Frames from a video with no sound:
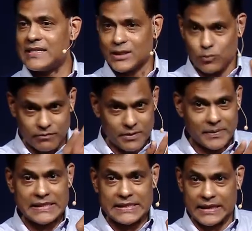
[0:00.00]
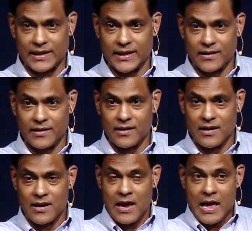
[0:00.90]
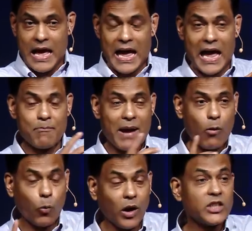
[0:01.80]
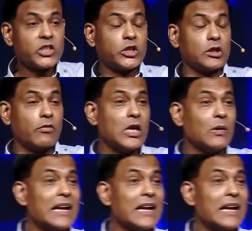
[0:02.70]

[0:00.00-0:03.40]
That's what we've been studying. And by virtue of you